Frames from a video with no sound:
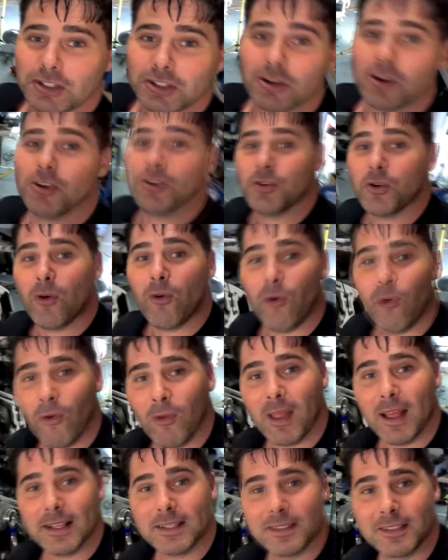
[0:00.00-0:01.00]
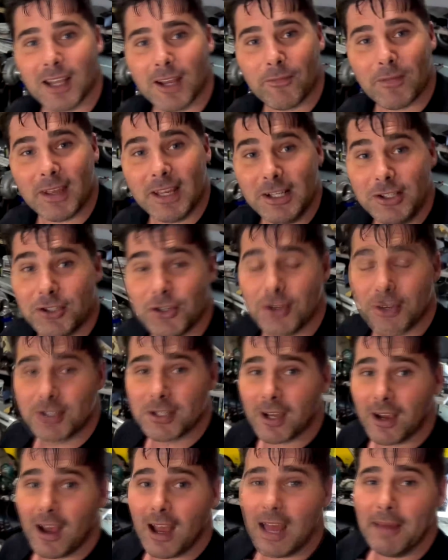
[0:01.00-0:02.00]
to show you all that stuff in due
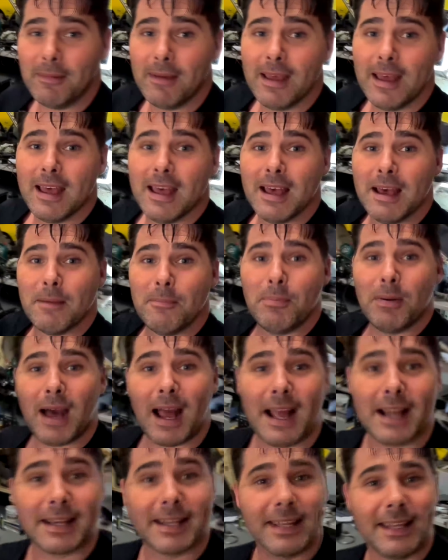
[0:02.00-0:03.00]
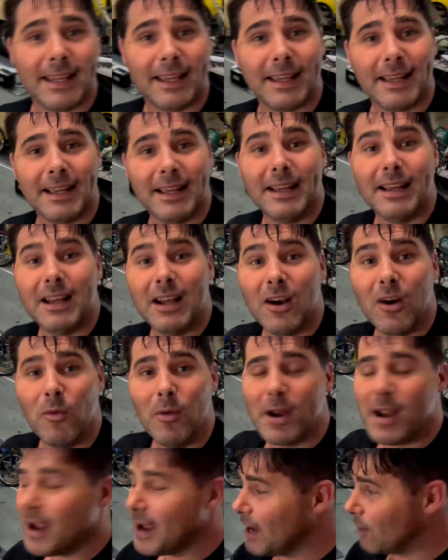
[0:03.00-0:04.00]
time. But
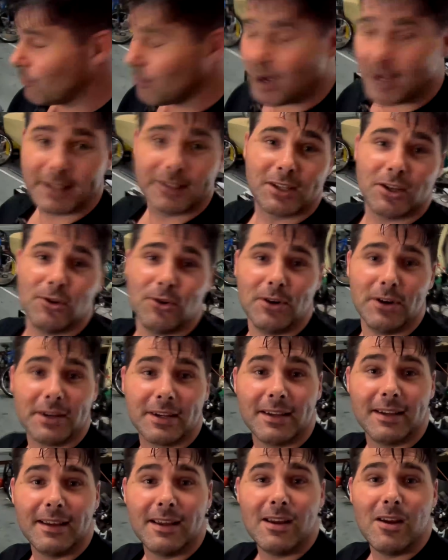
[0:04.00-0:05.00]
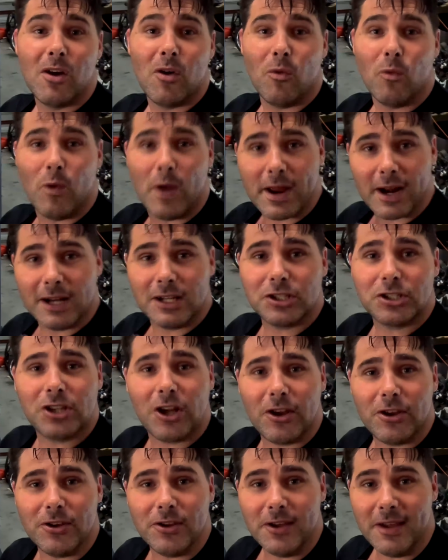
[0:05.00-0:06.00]
we're gonna get right to it. We're gonna
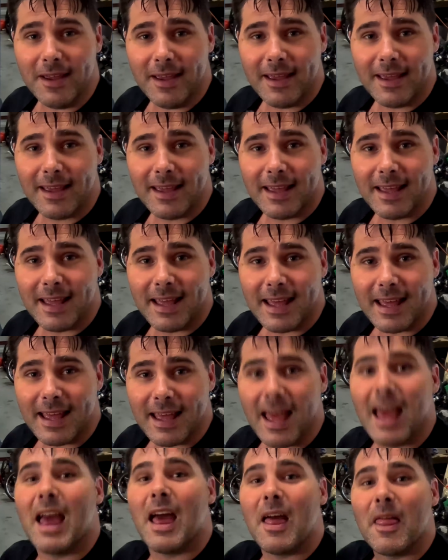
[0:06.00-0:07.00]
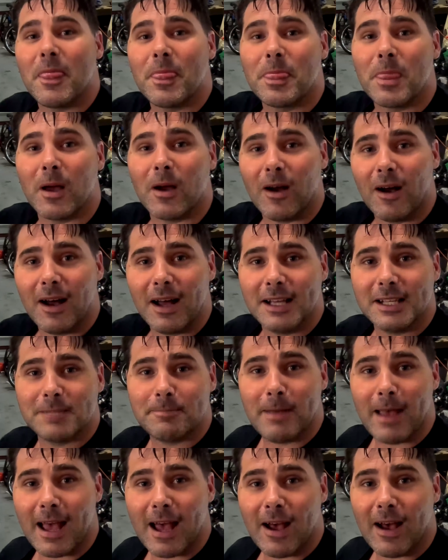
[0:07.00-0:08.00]
show you the highest
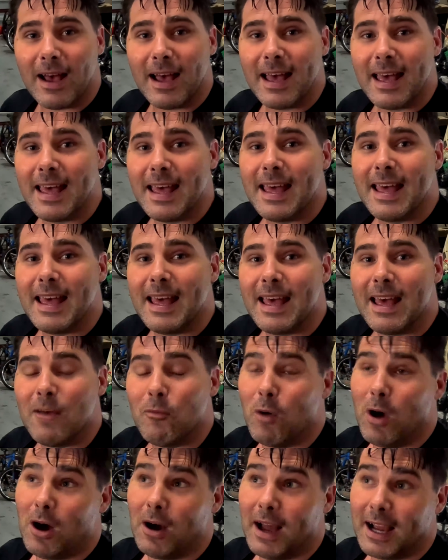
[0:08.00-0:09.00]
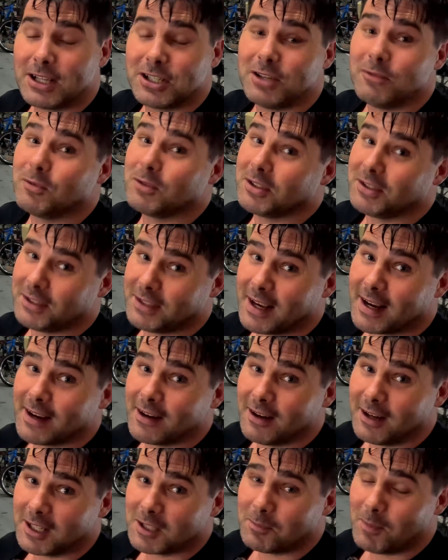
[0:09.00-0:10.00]
power, well, actually it was the second
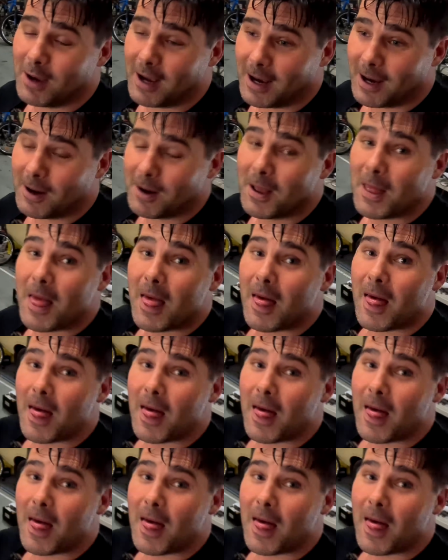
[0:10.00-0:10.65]
highest power,